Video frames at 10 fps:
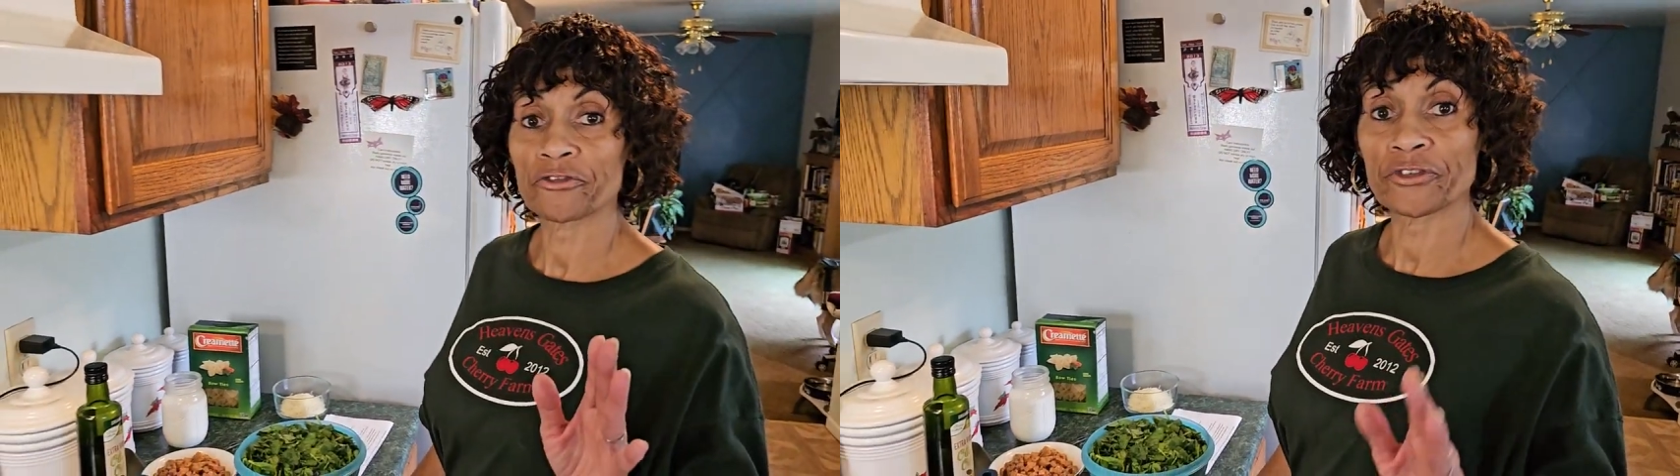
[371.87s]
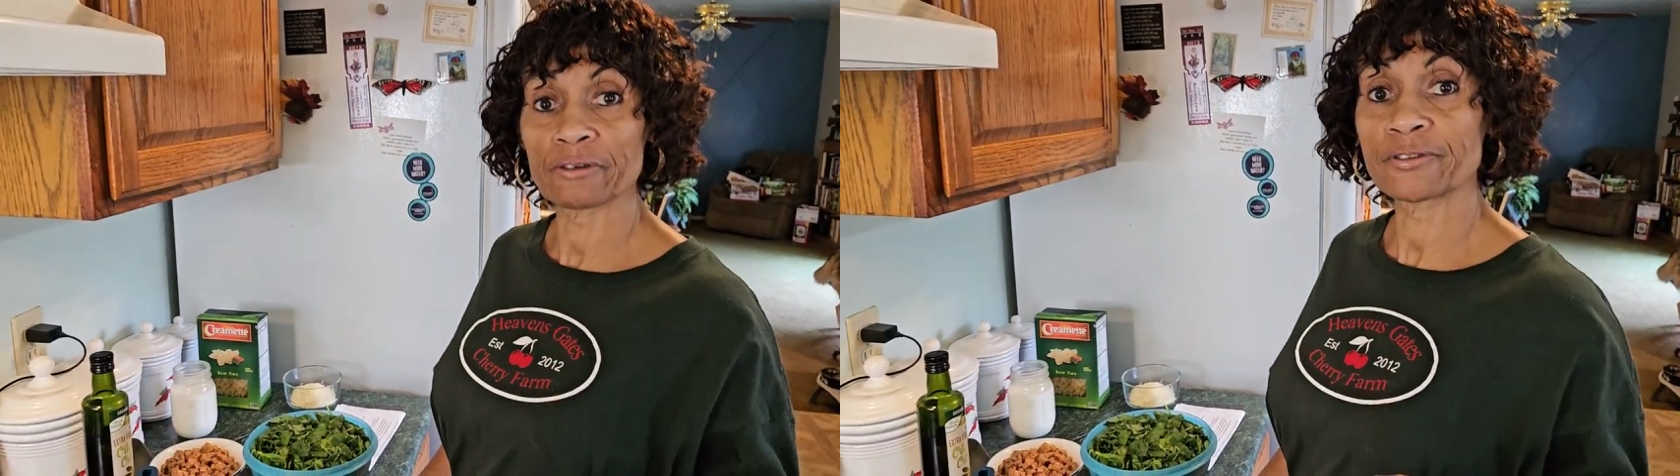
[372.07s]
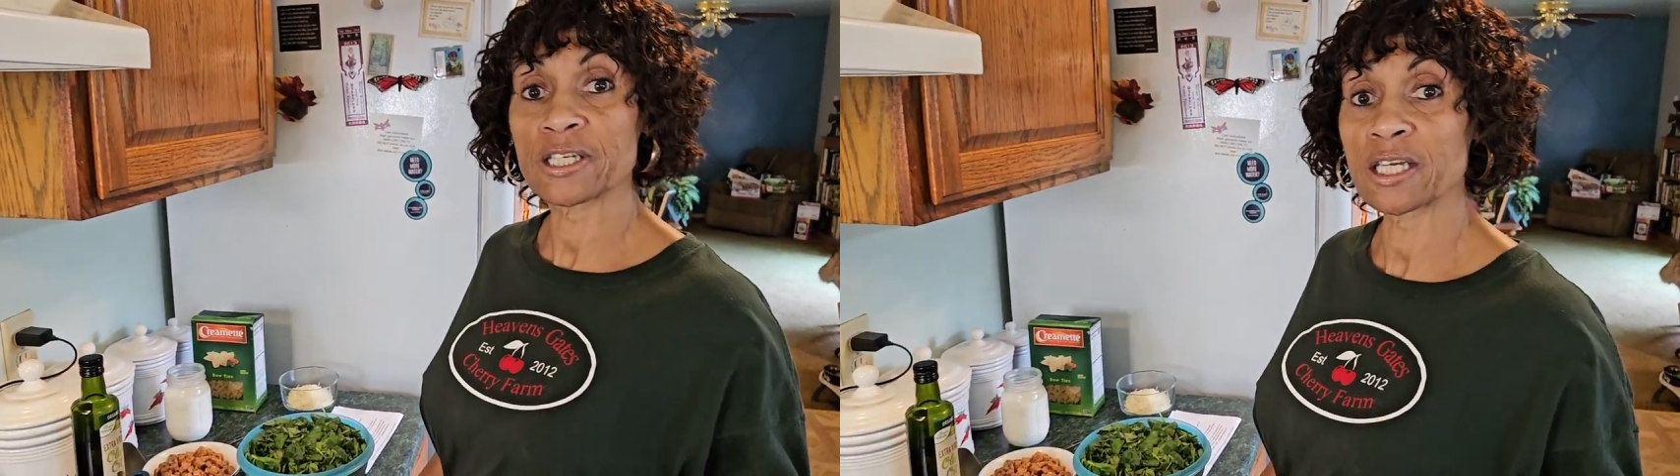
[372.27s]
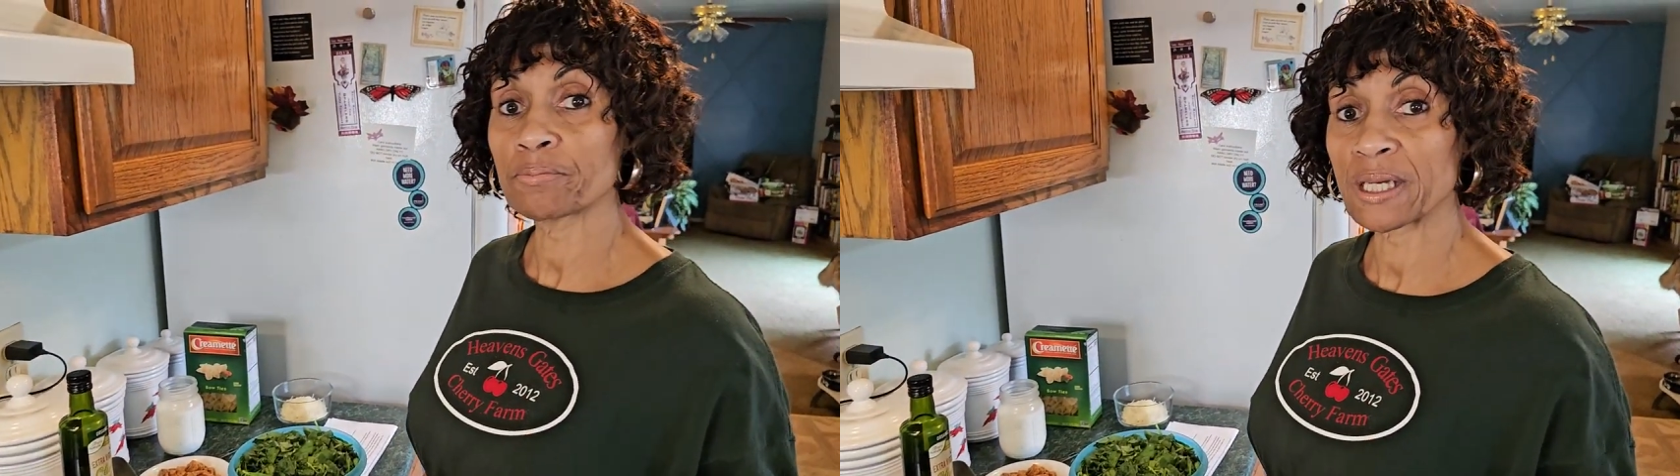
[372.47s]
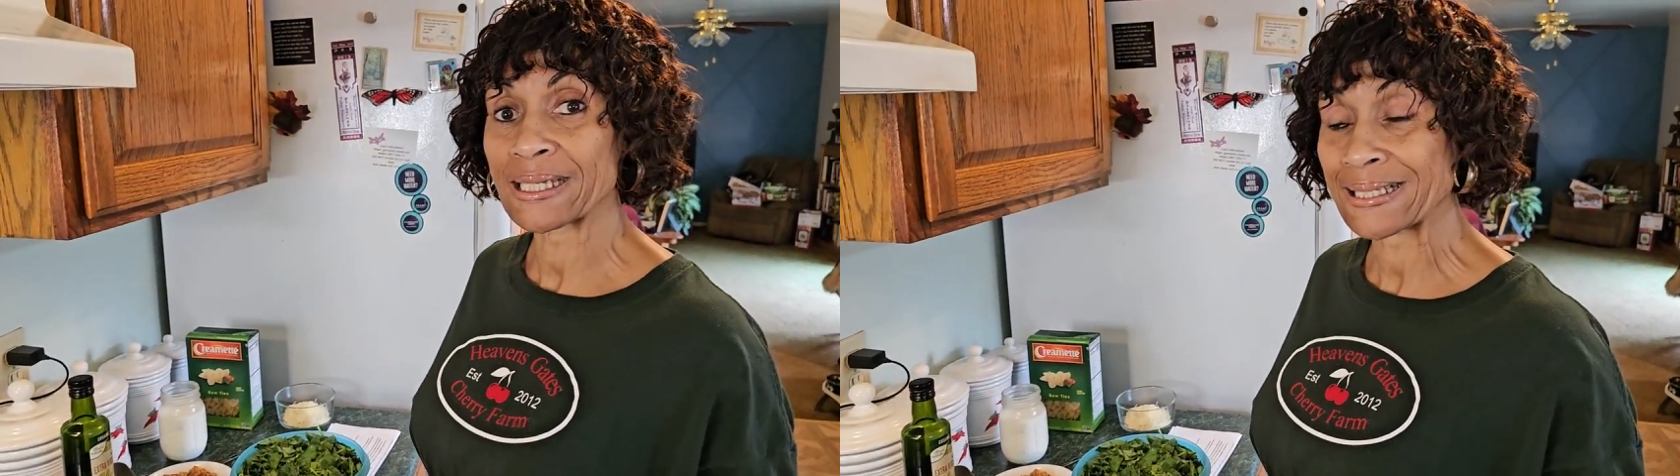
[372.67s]

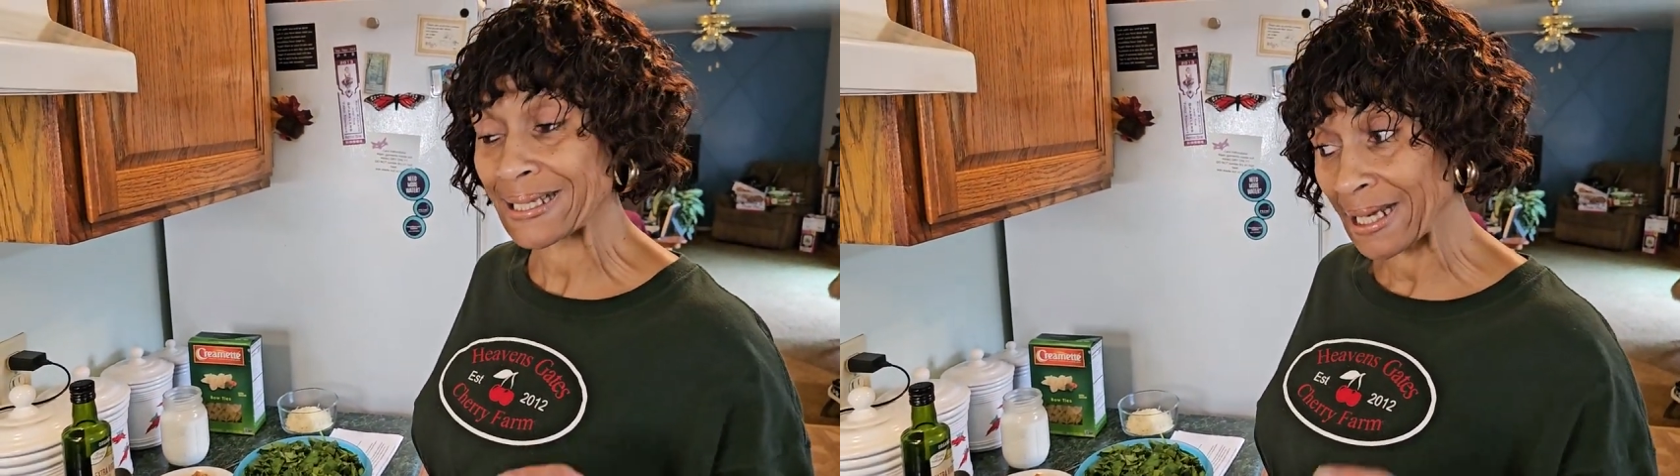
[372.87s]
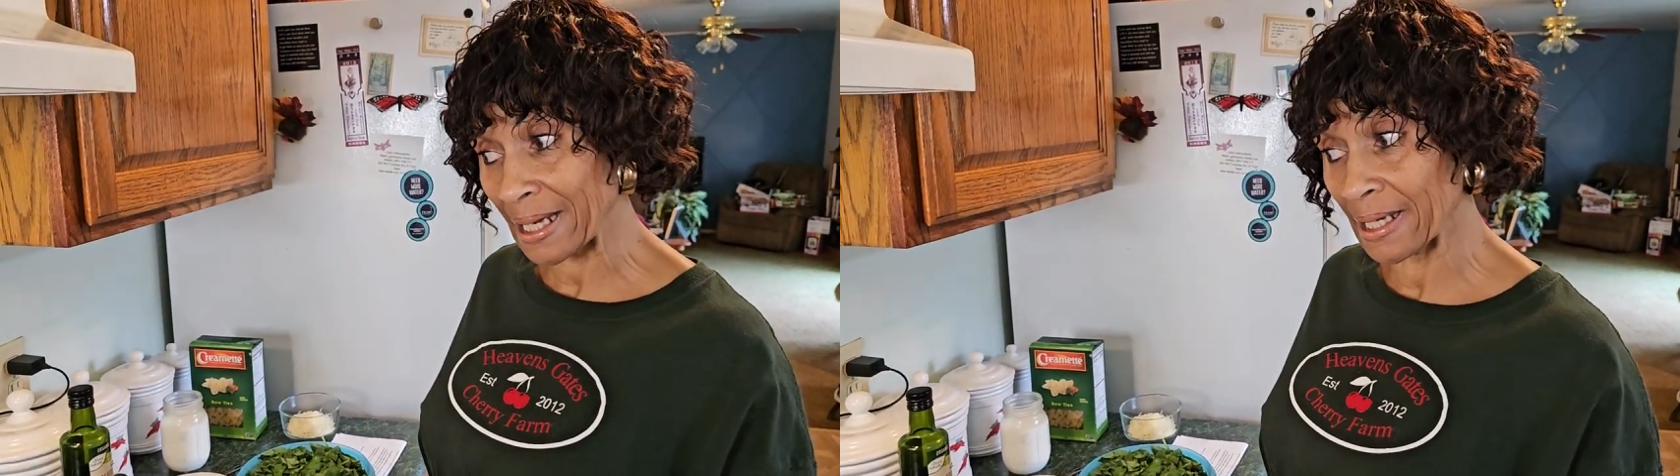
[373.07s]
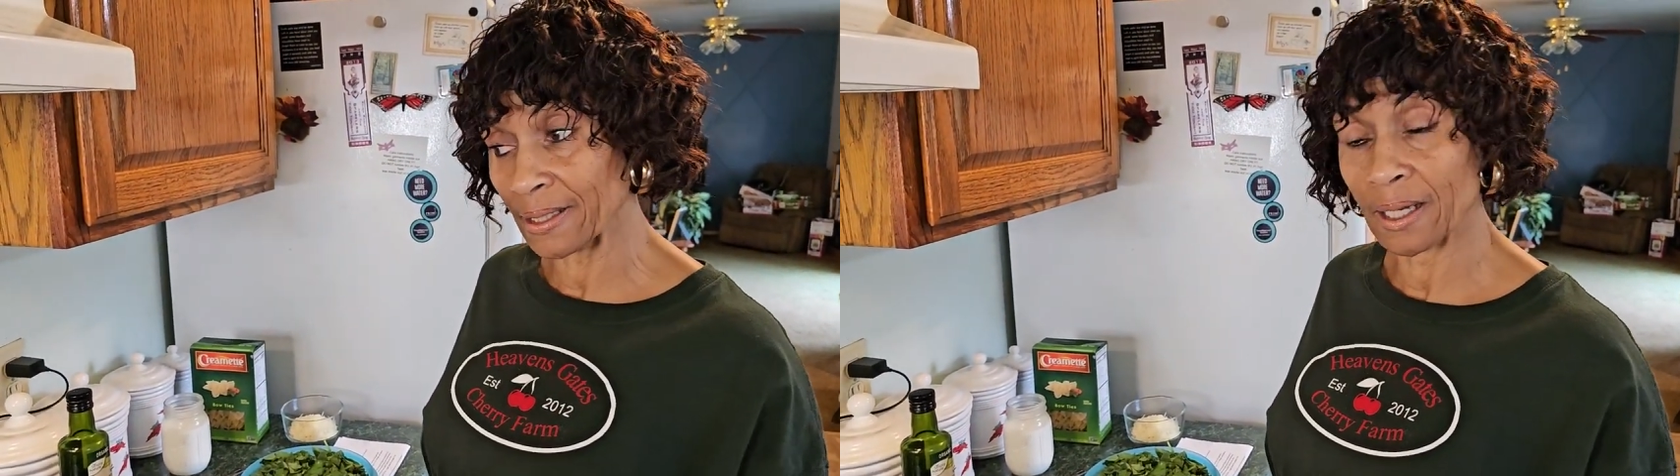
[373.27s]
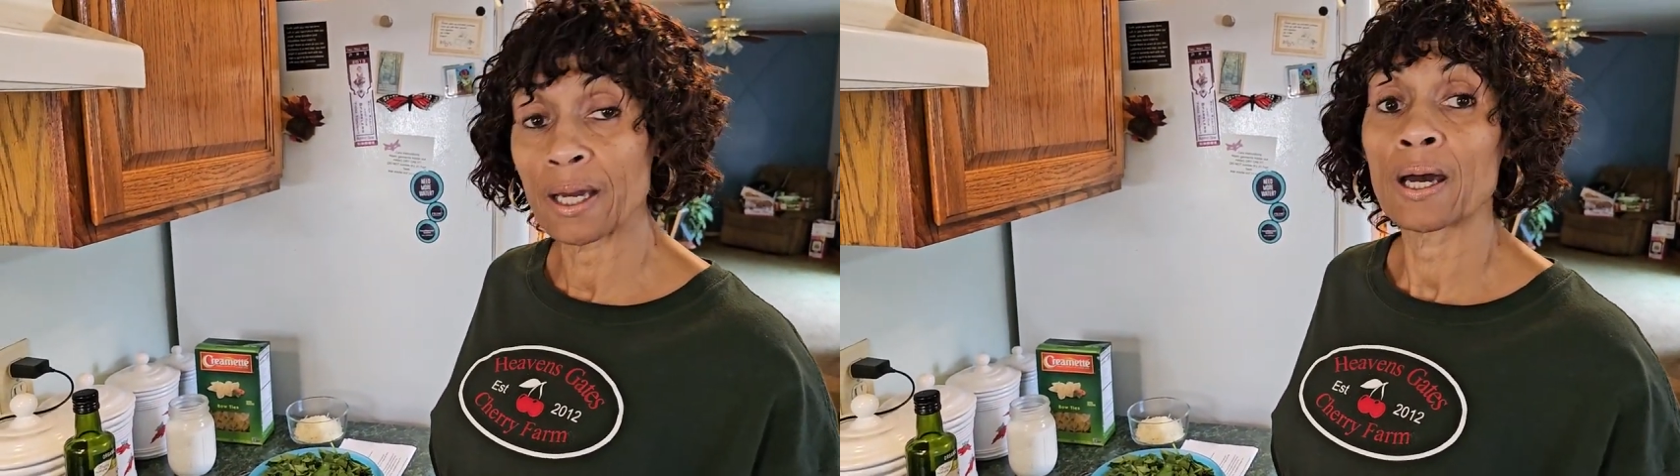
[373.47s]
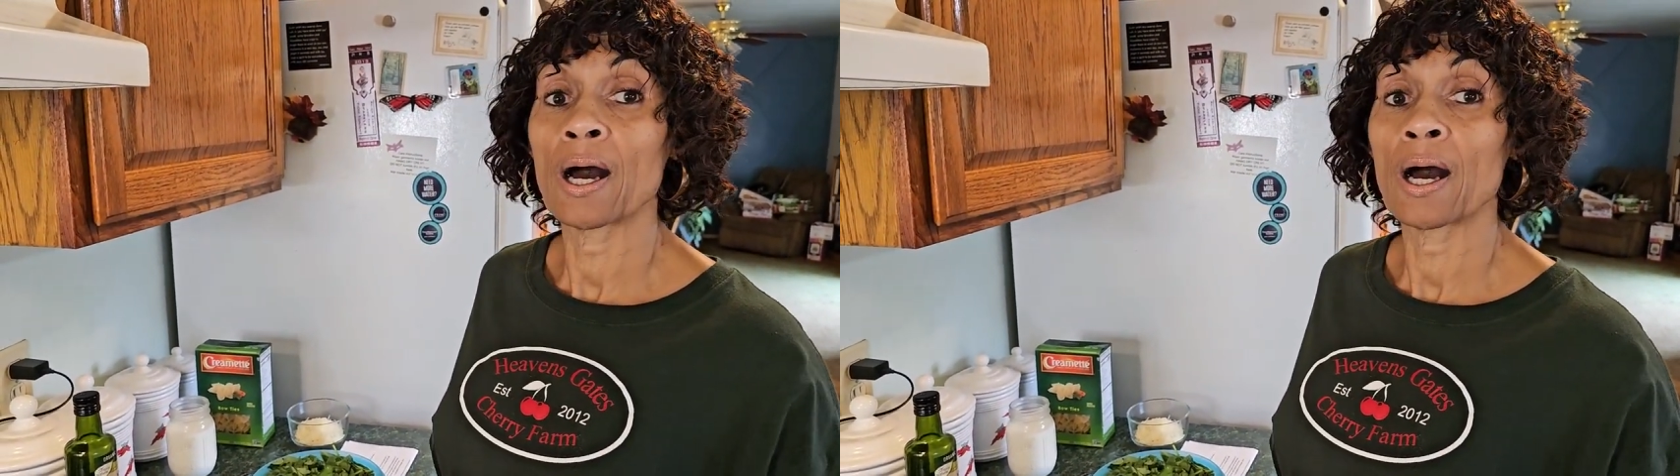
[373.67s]
15 minutes in